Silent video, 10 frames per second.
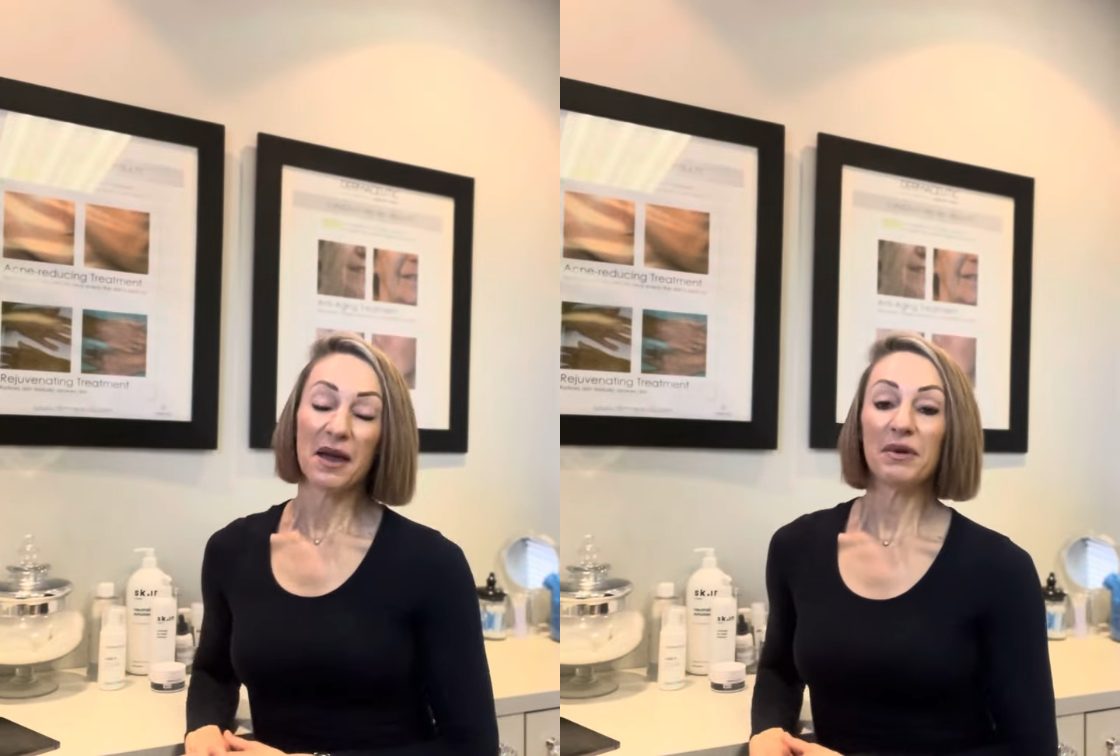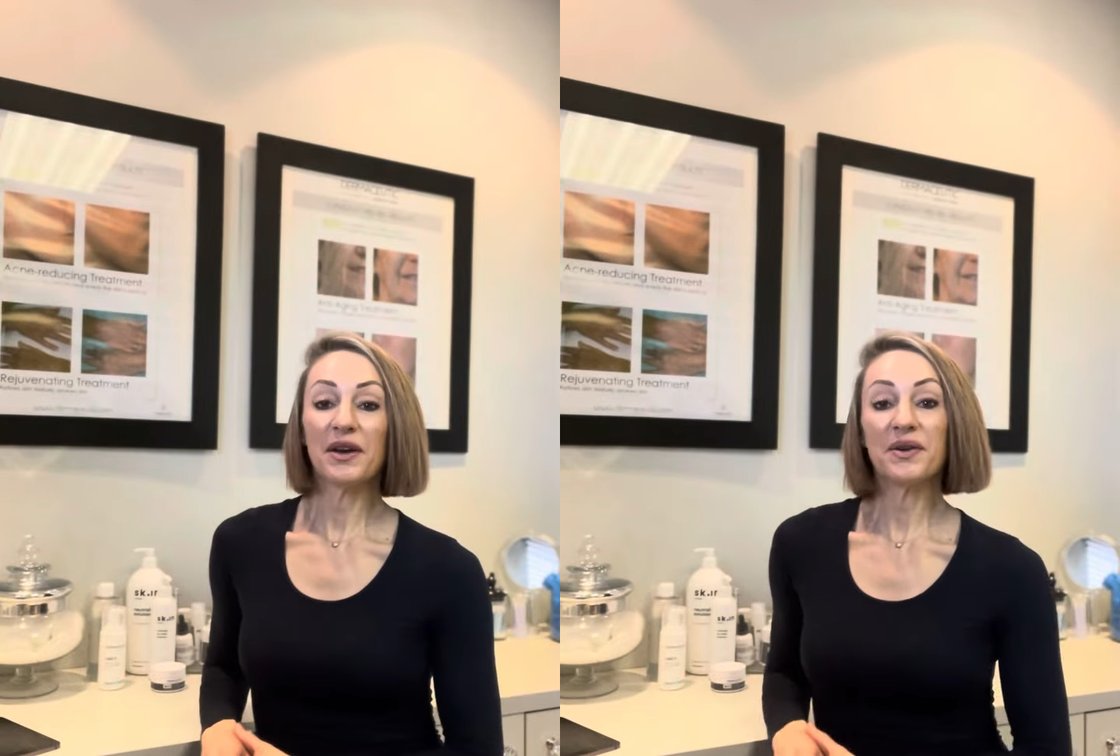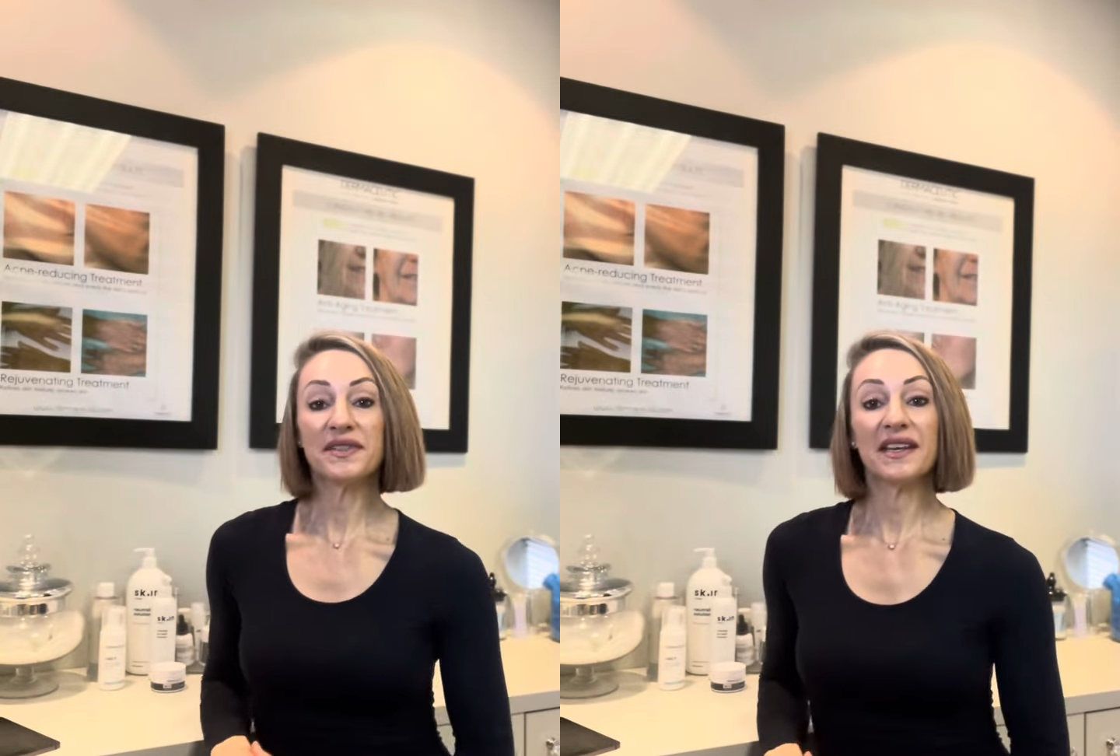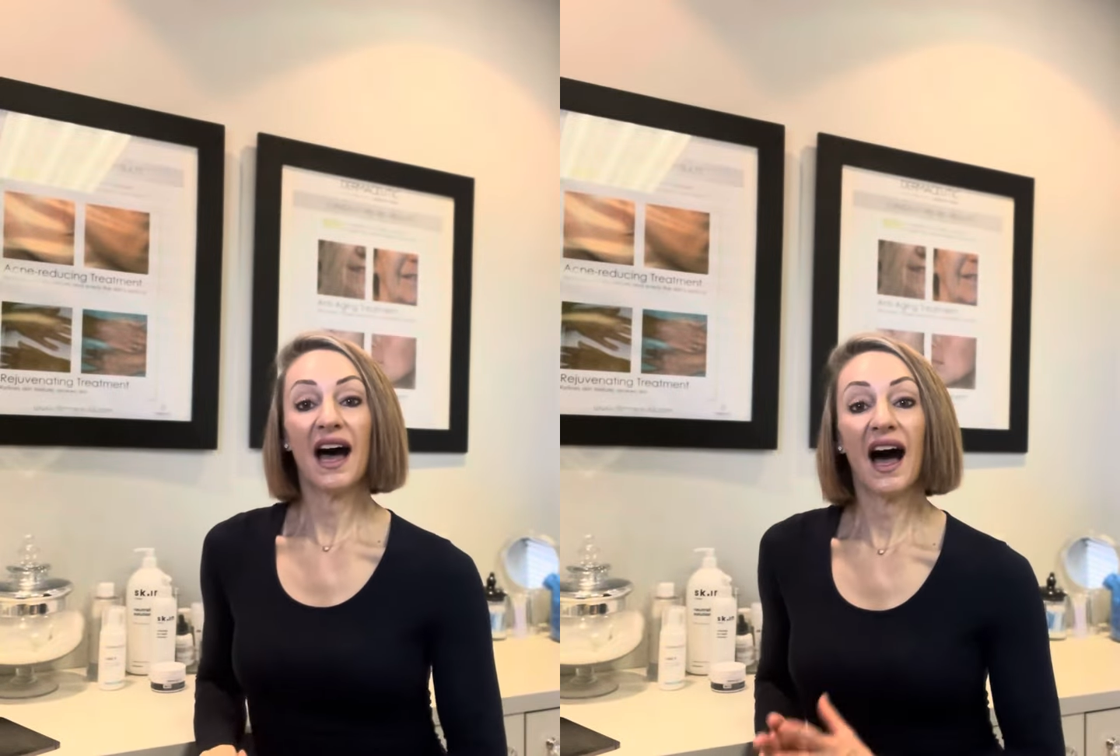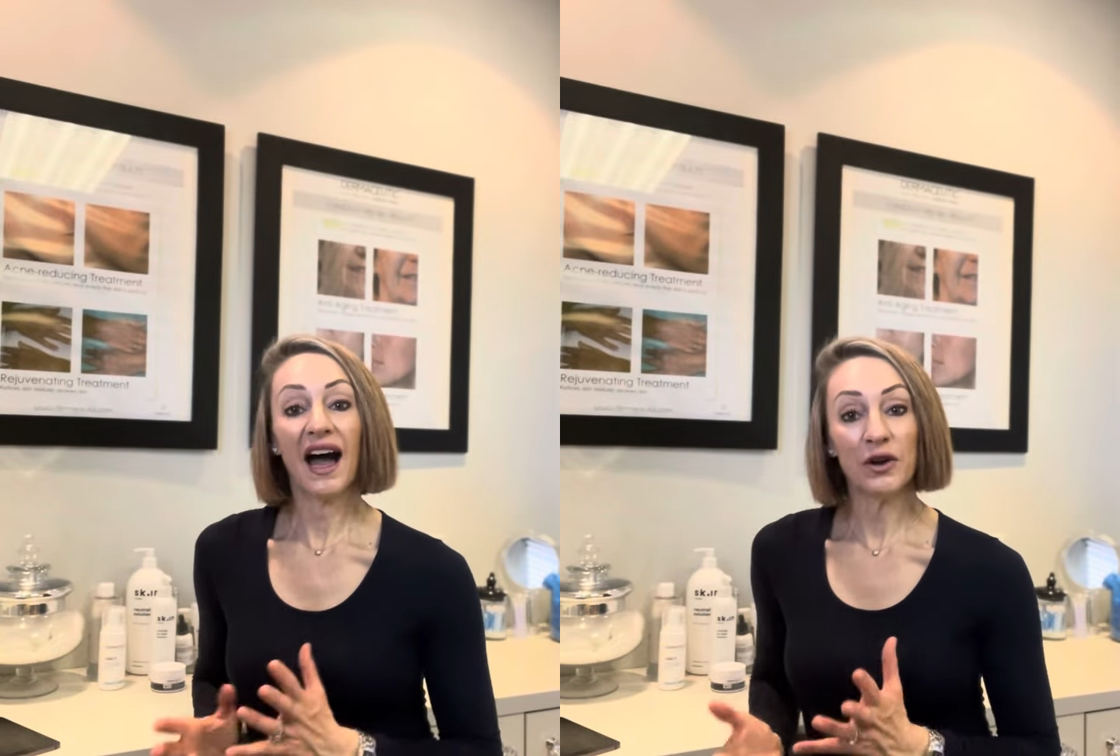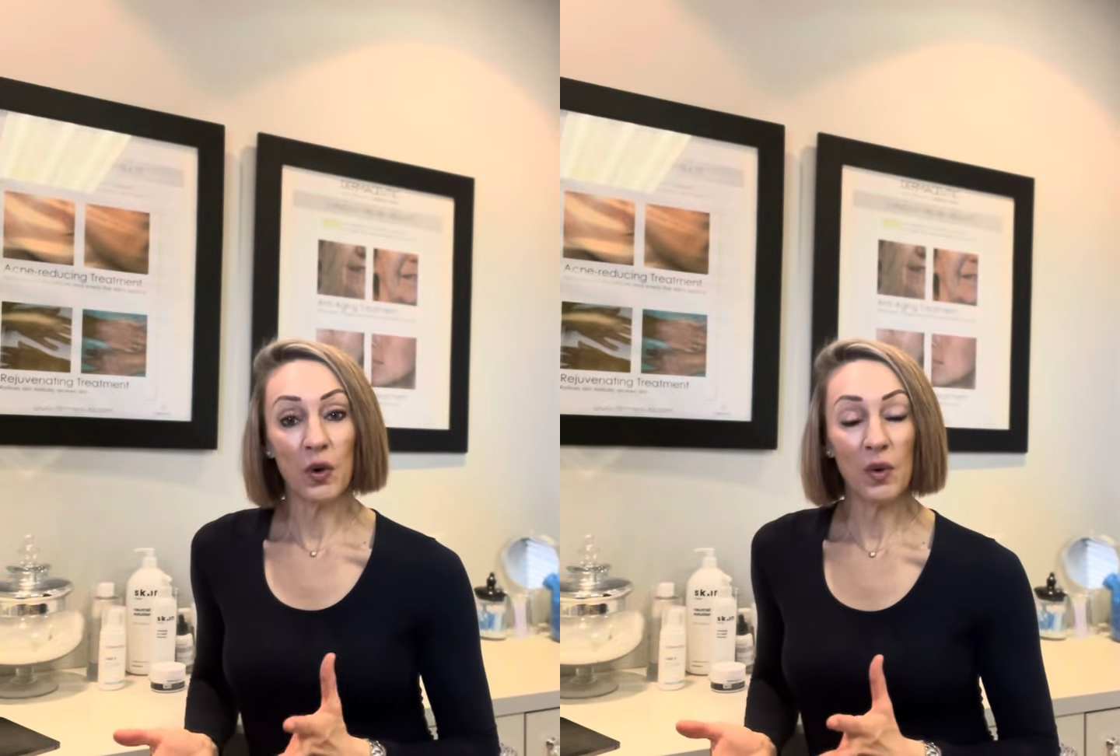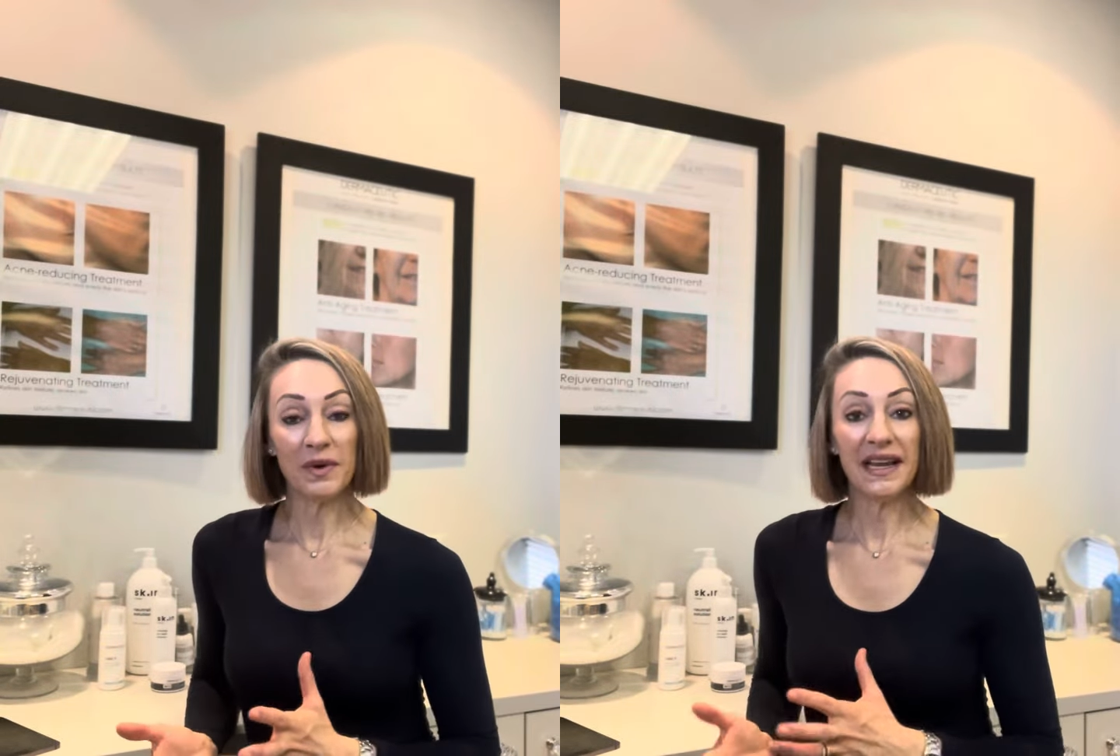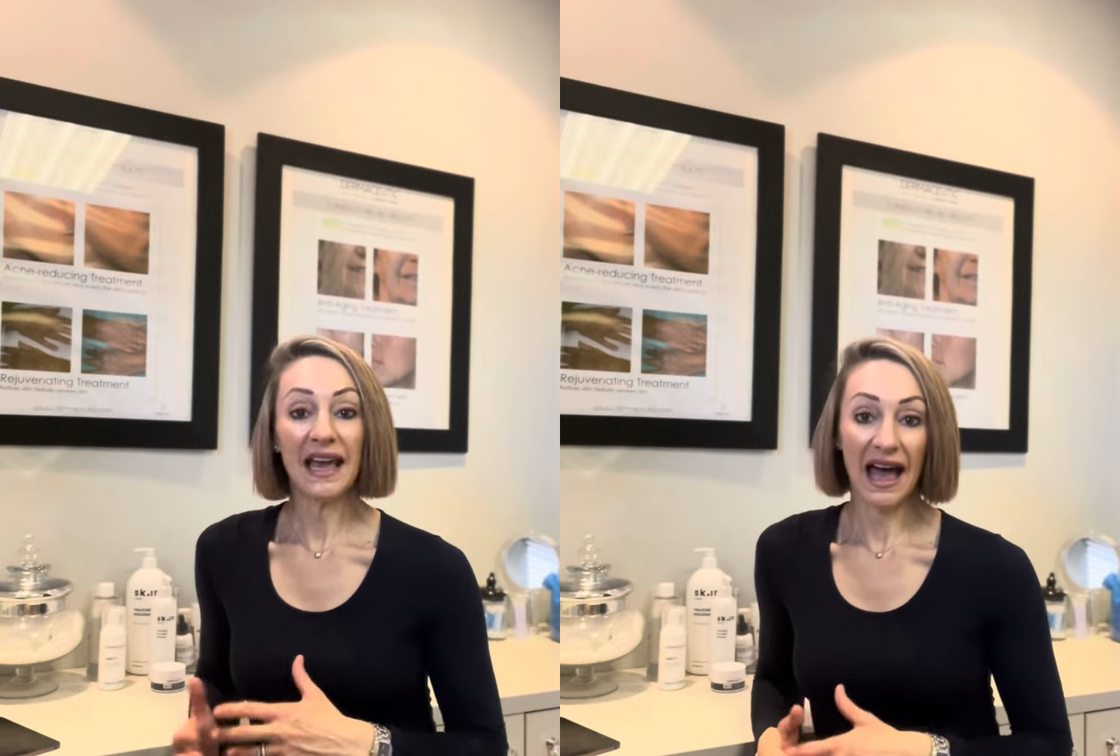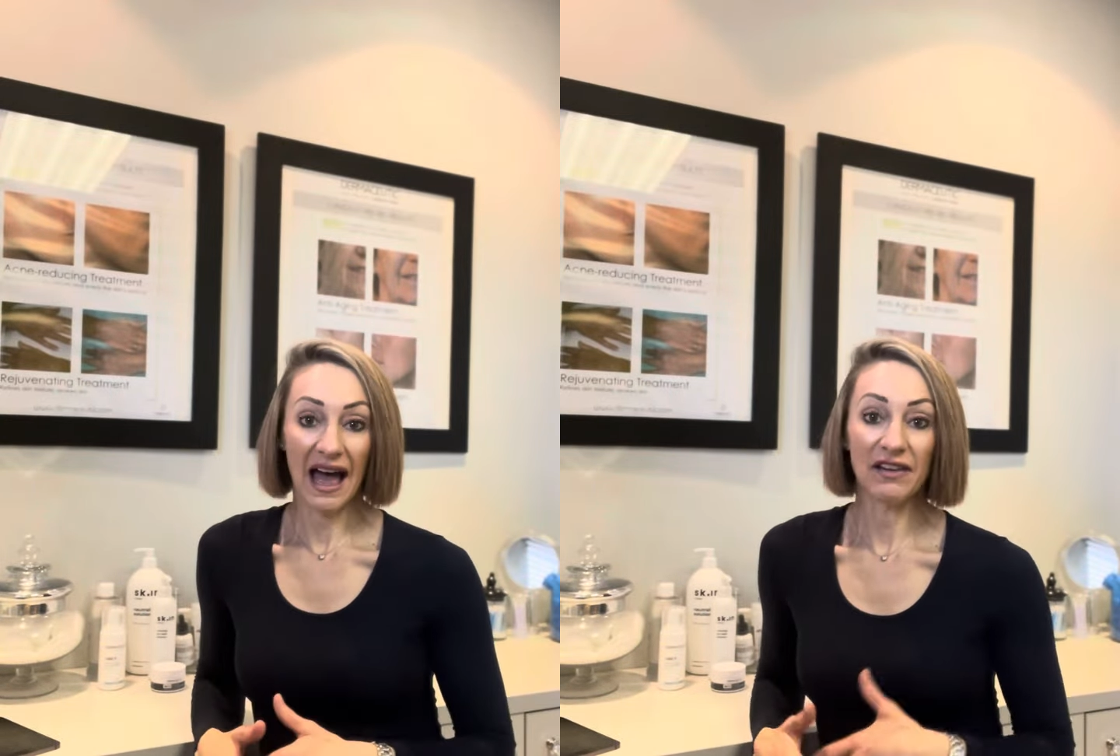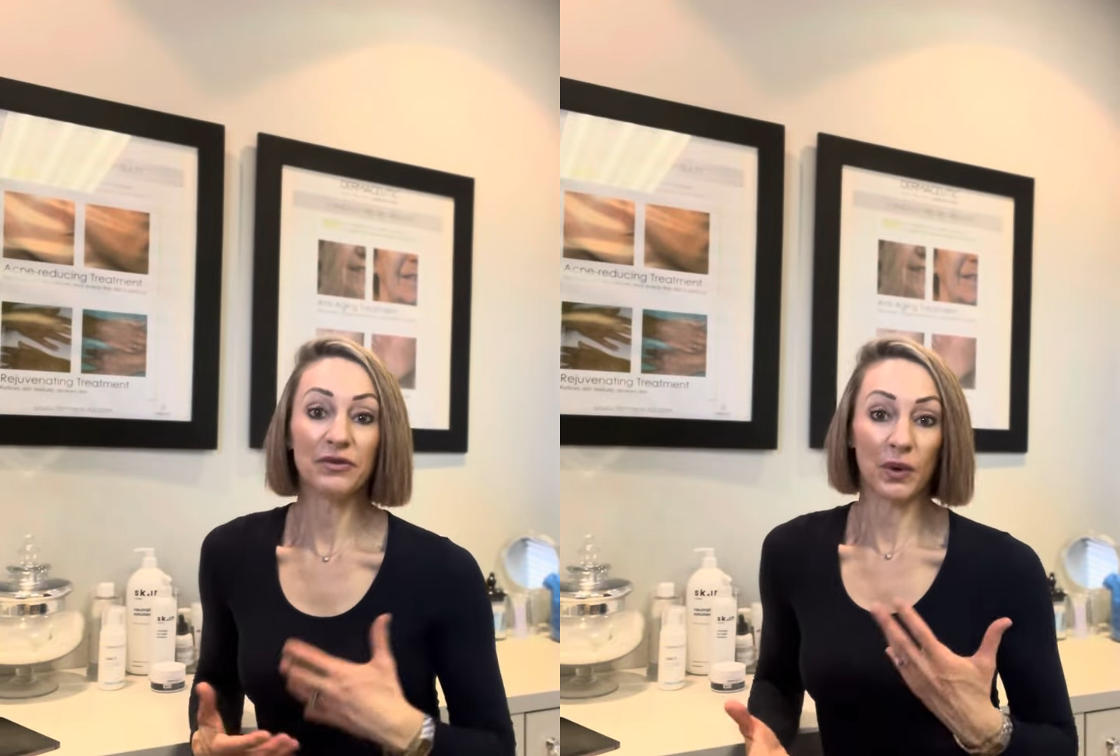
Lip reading: because I normally have